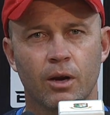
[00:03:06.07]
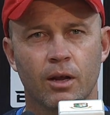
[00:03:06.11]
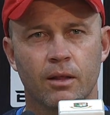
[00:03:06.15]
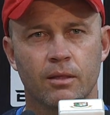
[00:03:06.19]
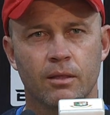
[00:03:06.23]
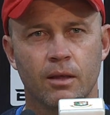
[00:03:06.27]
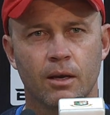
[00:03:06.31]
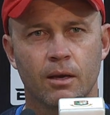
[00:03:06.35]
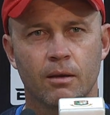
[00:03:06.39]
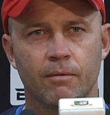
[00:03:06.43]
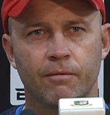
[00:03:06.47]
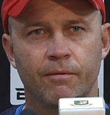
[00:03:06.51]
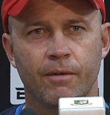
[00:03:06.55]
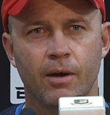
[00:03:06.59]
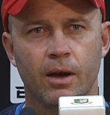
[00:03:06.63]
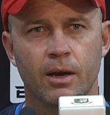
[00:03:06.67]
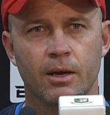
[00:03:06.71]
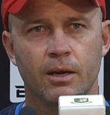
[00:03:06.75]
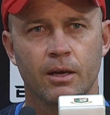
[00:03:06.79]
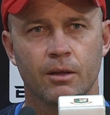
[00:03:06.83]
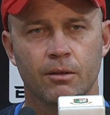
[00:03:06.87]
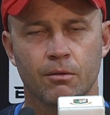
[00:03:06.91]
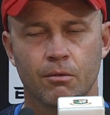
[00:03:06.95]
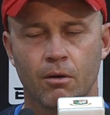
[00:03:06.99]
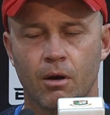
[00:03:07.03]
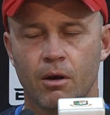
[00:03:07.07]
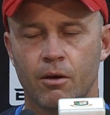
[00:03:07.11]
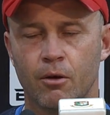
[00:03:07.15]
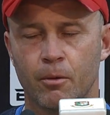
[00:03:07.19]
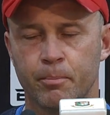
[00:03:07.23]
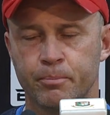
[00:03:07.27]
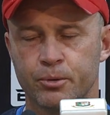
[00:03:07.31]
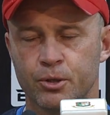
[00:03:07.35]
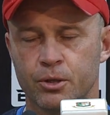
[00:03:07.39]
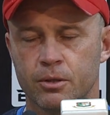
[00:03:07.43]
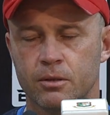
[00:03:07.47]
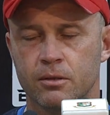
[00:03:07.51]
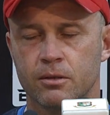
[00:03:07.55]
I think finding the right
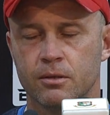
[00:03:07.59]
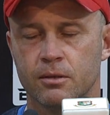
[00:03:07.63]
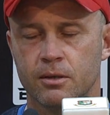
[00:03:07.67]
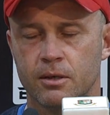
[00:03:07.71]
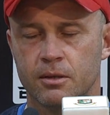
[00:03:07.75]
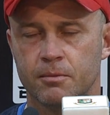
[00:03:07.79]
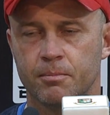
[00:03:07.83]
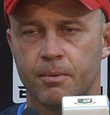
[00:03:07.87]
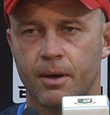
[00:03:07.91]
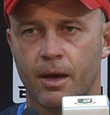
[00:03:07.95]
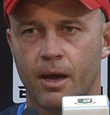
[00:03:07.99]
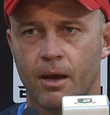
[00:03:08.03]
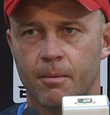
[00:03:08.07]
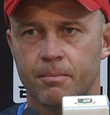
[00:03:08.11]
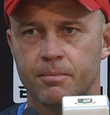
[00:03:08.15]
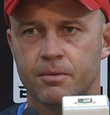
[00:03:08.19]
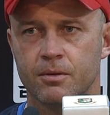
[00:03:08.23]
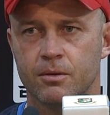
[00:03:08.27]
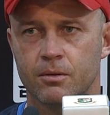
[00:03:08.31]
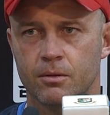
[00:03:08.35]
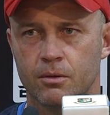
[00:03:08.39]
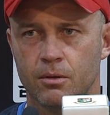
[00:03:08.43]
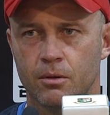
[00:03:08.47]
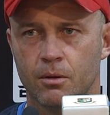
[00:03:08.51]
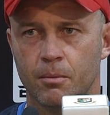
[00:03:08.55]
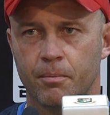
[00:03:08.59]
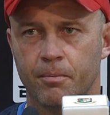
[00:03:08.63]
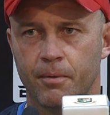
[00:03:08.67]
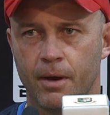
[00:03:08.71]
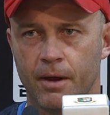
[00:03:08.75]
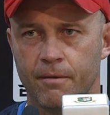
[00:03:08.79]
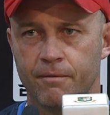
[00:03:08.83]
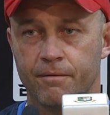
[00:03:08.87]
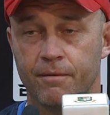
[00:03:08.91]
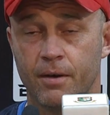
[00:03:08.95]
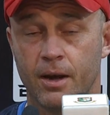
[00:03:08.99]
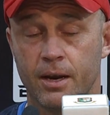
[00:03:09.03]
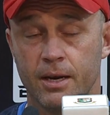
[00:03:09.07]
options is perhaps,
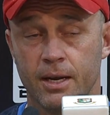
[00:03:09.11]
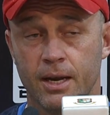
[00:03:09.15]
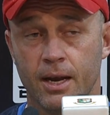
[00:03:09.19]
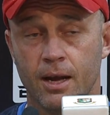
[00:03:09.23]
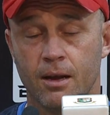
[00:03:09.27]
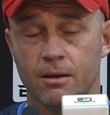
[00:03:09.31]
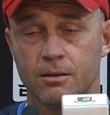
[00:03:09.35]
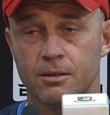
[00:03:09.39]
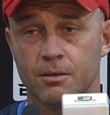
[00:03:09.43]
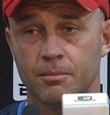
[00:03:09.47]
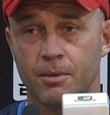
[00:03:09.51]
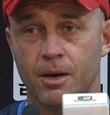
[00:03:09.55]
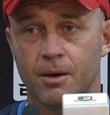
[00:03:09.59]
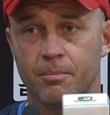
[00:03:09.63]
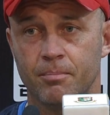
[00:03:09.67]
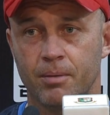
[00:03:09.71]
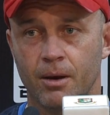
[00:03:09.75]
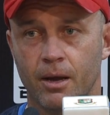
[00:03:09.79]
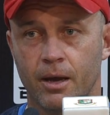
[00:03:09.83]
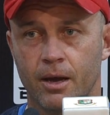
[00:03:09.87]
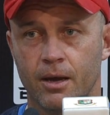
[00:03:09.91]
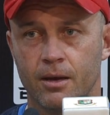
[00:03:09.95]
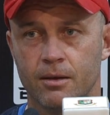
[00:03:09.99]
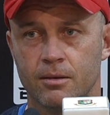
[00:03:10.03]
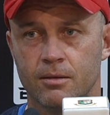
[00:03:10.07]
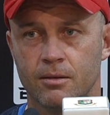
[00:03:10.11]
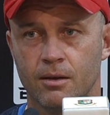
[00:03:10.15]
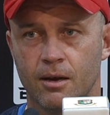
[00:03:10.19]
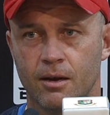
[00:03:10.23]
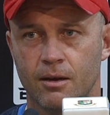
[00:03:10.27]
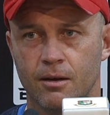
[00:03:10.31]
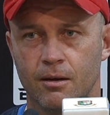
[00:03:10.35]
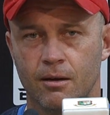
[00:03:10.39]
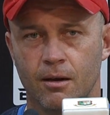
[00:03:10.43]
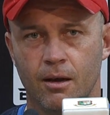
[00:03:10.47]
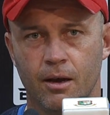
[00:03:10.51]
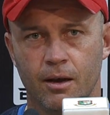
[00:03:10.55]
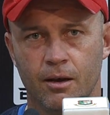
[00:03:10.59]
and finding out about players. I
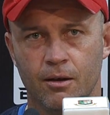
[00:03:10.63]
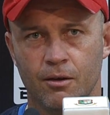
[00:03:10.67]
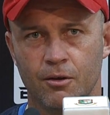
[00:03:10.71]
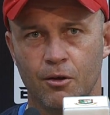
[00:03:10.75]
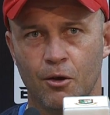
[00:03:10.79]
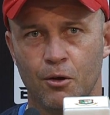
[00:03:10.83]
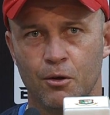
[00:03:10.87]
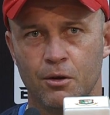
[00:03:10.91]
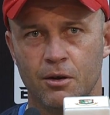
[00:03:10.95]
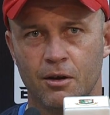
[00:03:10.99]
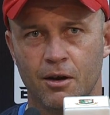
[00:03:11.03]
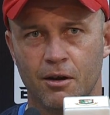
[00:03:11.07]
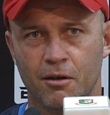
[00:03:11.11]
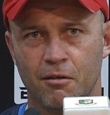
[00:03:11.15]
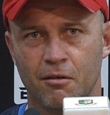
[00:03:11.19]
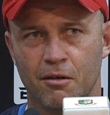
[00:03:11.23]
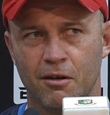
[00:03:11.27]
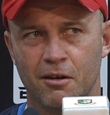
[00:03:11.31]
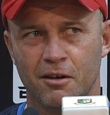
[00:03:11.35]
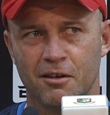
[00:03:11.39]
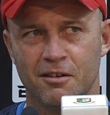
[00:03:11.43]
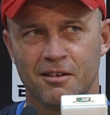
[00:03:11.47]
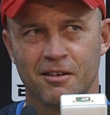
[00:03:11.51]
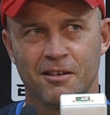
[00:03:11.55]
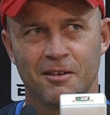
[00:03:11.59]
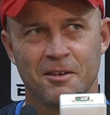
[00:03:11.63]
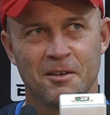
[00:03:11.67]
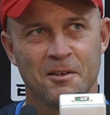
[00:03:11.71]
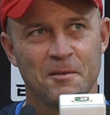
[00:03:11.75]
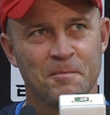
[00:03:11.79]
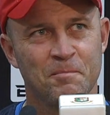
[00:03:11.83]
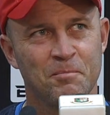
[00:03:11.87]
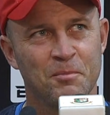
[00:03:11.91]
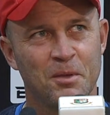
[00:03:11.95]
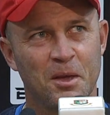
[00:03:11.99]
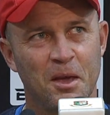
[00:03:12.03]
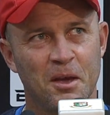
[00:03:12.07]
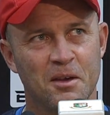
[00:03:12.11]
don't like an ODI cricket
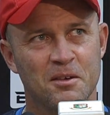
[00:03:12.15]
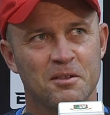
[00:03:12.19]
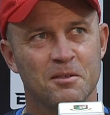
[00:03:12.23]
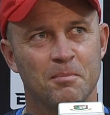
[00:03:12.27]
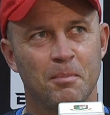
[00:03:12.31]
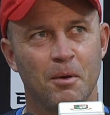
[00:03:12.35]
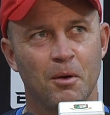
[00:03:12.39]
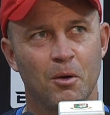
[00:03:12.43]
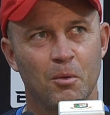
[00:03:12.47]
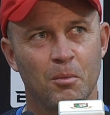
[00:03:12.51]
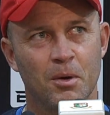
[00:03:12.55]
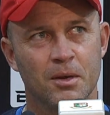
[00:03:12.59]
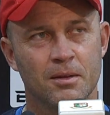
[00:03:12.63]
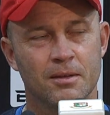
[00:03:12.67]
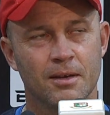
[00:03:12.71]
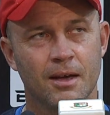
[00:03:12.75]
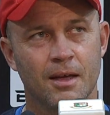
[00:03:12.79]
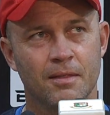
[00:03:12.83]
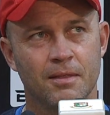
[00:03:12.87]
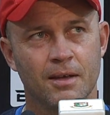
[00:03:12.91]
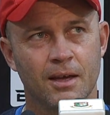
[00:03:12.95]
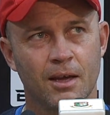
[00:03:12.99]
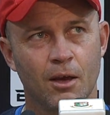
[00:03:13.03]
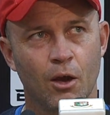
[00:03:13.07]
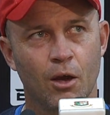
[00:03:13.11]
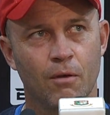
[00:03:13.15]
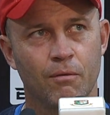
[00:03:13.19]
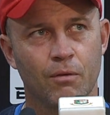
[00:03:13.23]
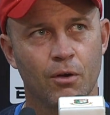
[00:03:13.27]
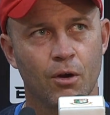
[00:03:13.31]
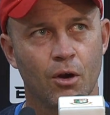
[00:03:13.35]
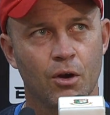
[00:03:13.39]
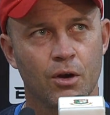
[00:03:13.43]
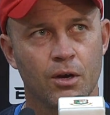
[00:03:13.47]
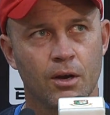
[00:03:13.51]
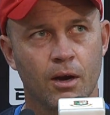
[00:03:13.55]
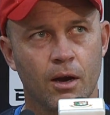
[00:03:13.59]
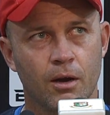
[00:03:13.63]
experimenting. I think every
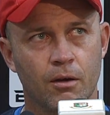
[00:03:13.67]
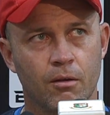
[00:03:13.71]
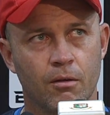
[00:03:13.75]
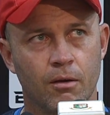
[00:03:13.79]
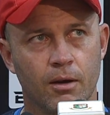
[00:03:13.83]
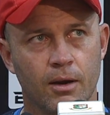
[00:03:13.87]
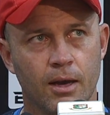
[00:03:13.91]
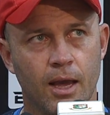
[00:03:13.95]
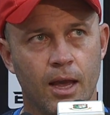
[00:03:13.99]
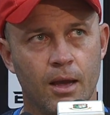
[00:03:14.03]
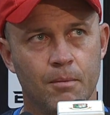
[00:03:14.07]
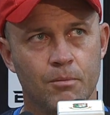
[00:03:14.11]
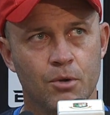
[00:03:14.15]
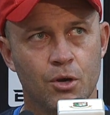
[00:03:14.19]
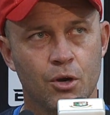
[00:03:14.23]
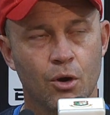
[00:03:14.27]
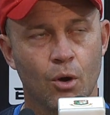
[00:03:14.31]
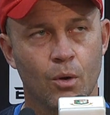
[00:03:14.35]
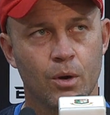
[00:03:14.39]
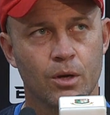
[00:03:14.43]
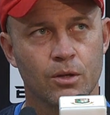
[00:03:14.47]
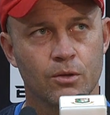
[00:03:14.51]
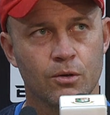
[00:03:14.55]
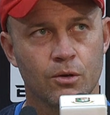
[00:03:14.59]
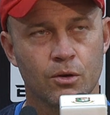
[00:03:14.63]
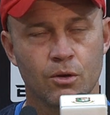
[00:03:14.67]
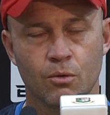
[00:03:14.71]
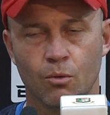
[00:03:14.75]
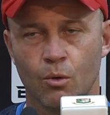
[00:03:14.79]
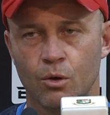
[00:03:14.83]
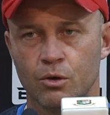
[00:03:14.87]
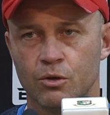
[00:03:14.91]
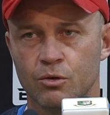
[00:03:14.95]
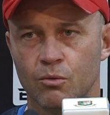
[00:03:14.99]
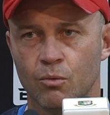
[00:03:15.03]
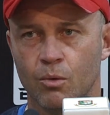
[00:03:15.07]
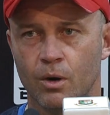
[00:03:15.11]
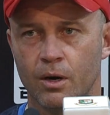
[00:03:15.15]
ODI game you go into, you
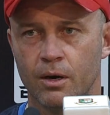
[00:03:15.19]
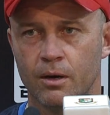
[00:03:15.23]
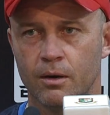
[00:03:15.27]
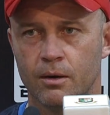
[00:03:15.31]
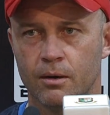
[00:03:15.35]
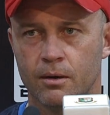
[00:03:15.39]
want to win.